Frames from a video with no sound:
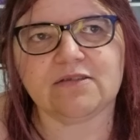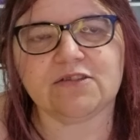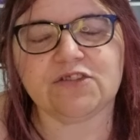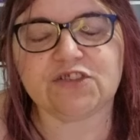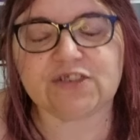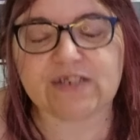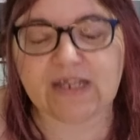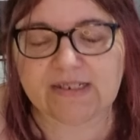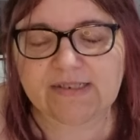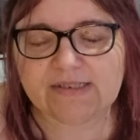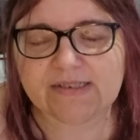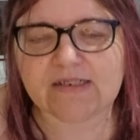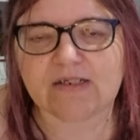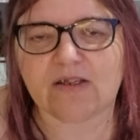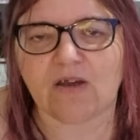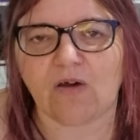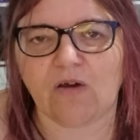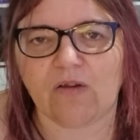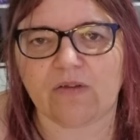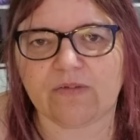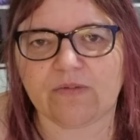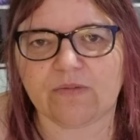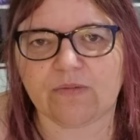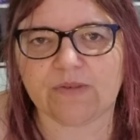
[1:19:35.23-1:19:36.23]
just
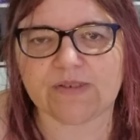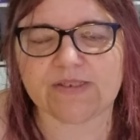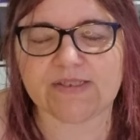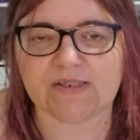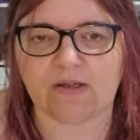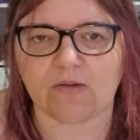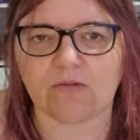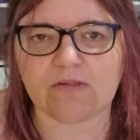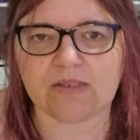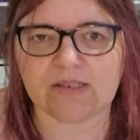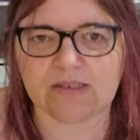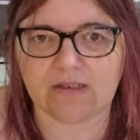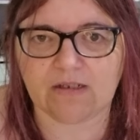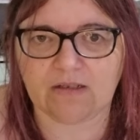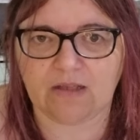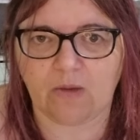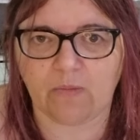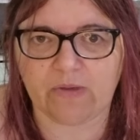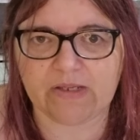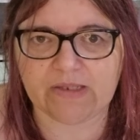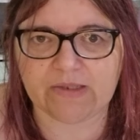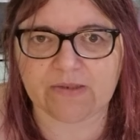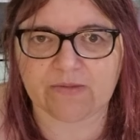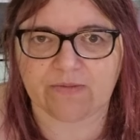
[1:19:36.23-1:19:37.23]
got the Sulky
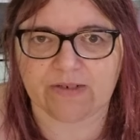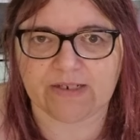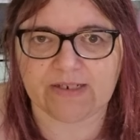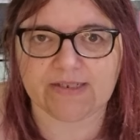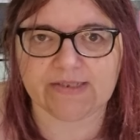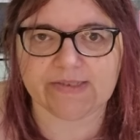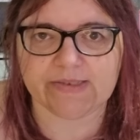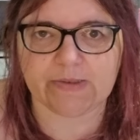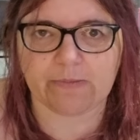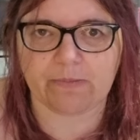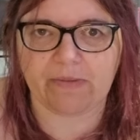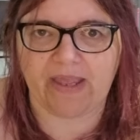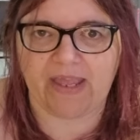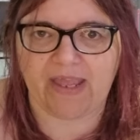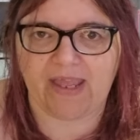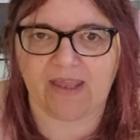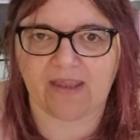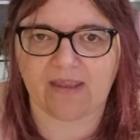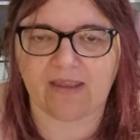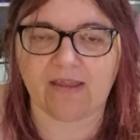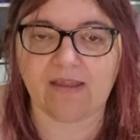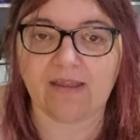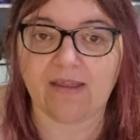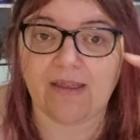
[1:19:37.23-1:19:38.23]
Glowy Threads, the
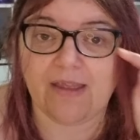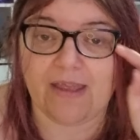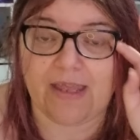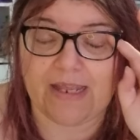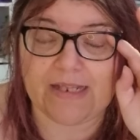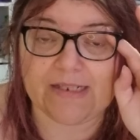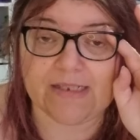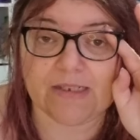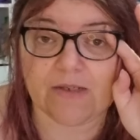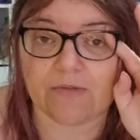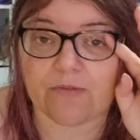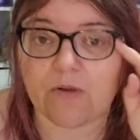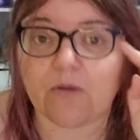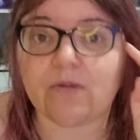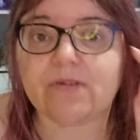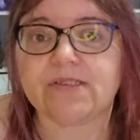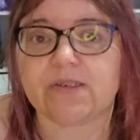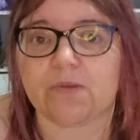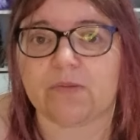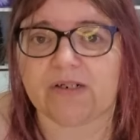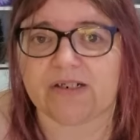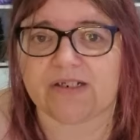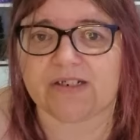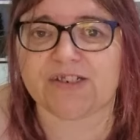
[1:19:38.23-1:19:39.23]
pack, And so, of course,
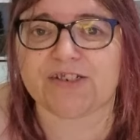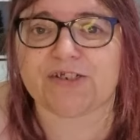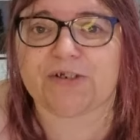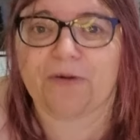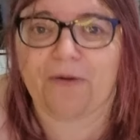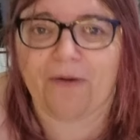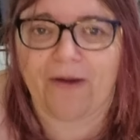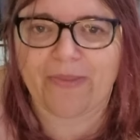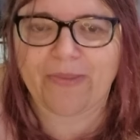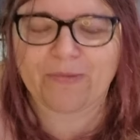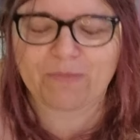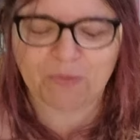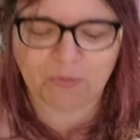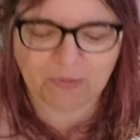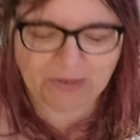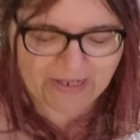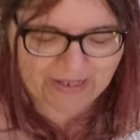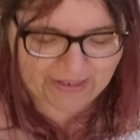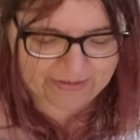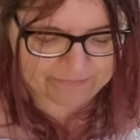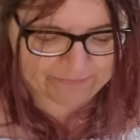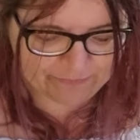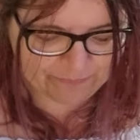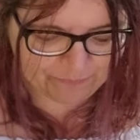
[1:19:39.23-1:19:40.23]
I wanted to try them all
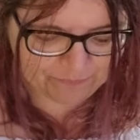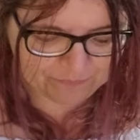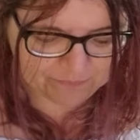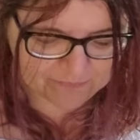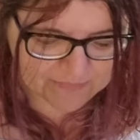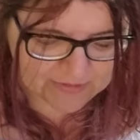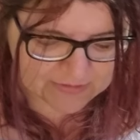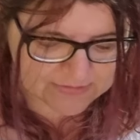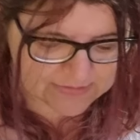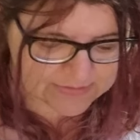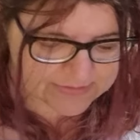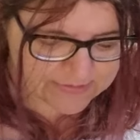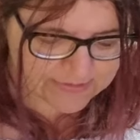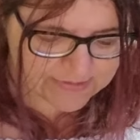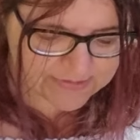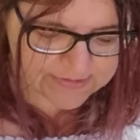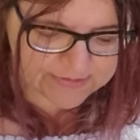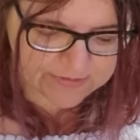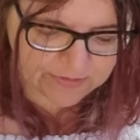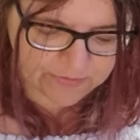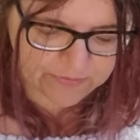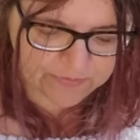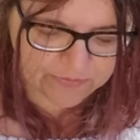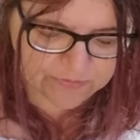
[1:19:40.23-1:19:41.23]
out.
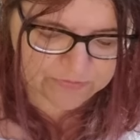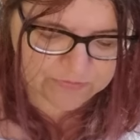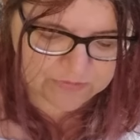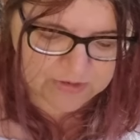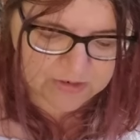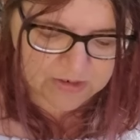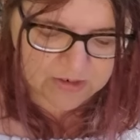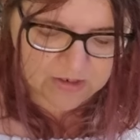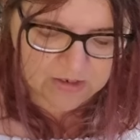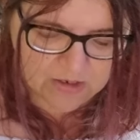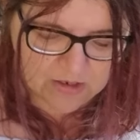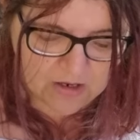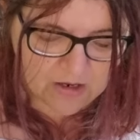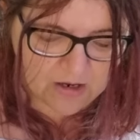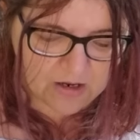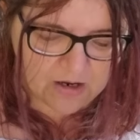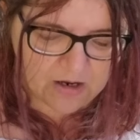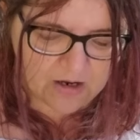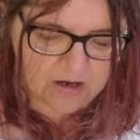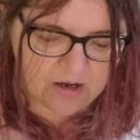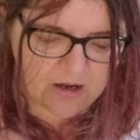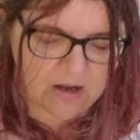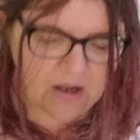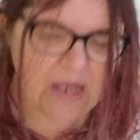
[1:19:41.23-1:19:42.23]
So
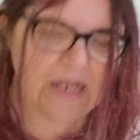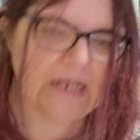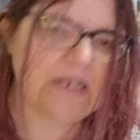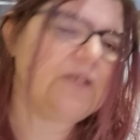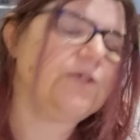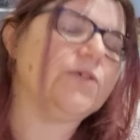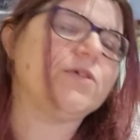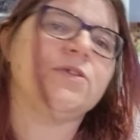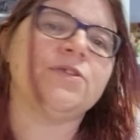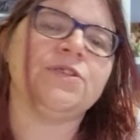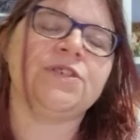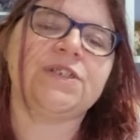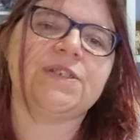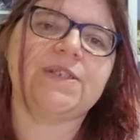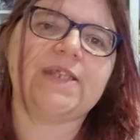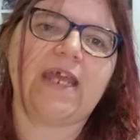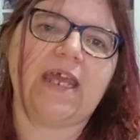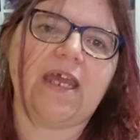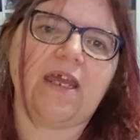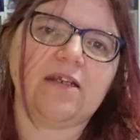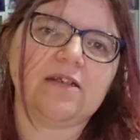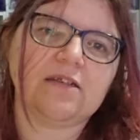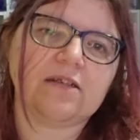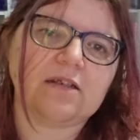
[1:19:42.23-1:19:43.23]
I learned
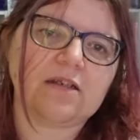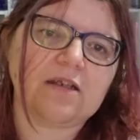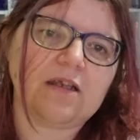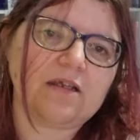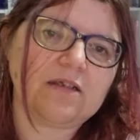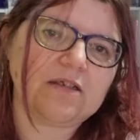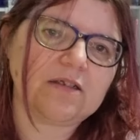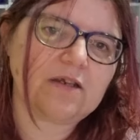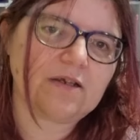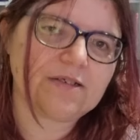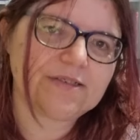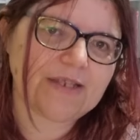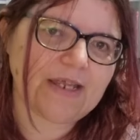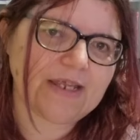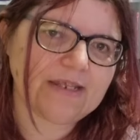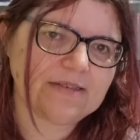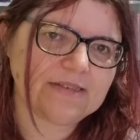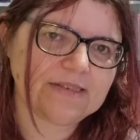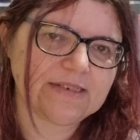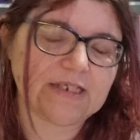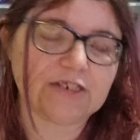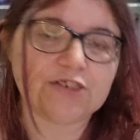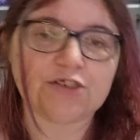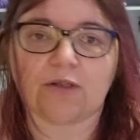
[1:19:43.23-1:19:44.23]
that because I
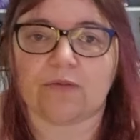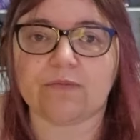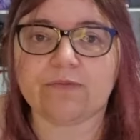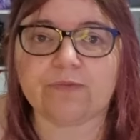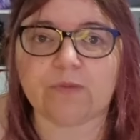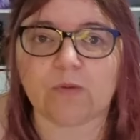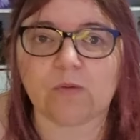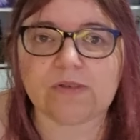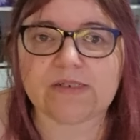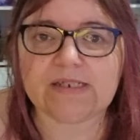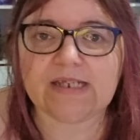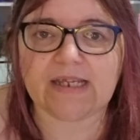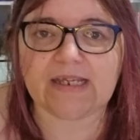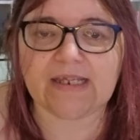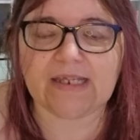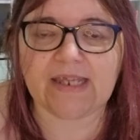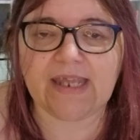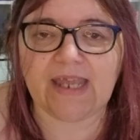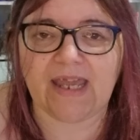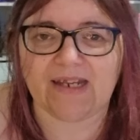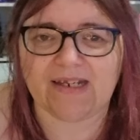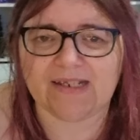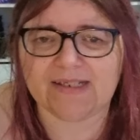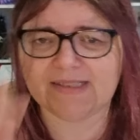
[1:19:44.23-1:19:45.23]
stitch on 14
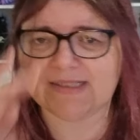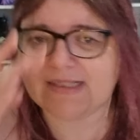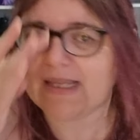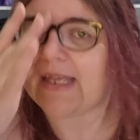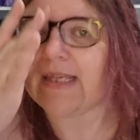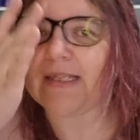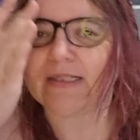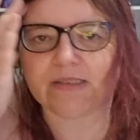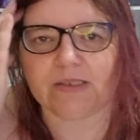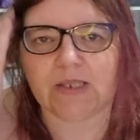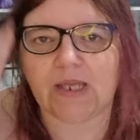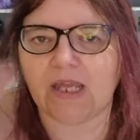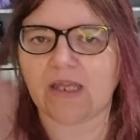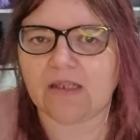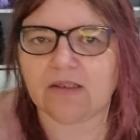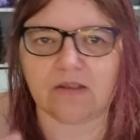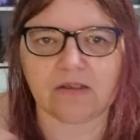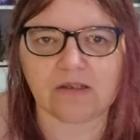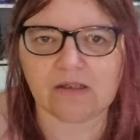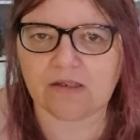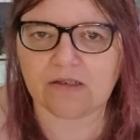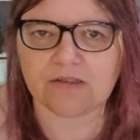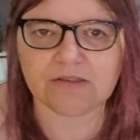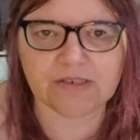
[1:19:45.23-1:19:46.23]
count, it says that you
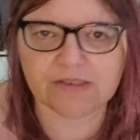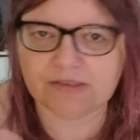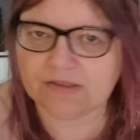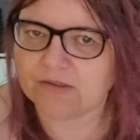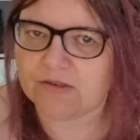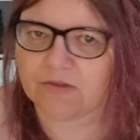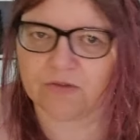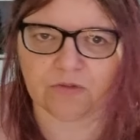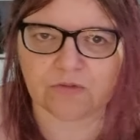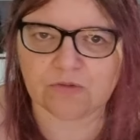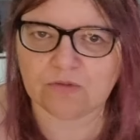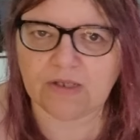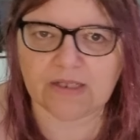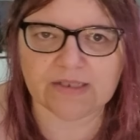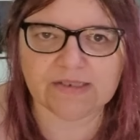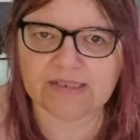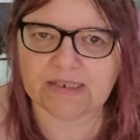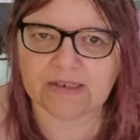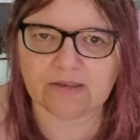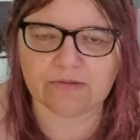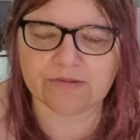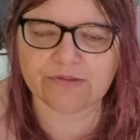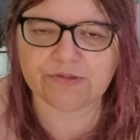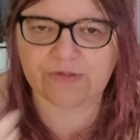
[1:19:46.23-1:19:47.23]
can just do a
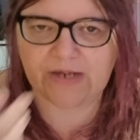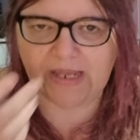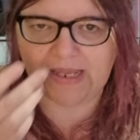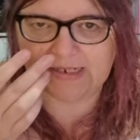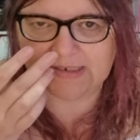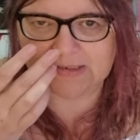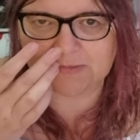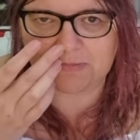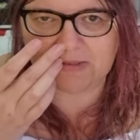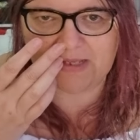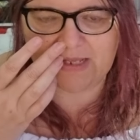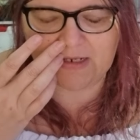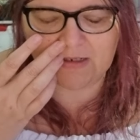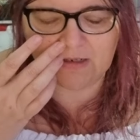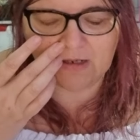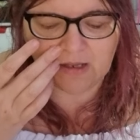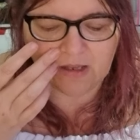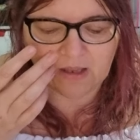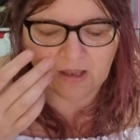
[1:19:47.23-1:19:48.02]
single strand, but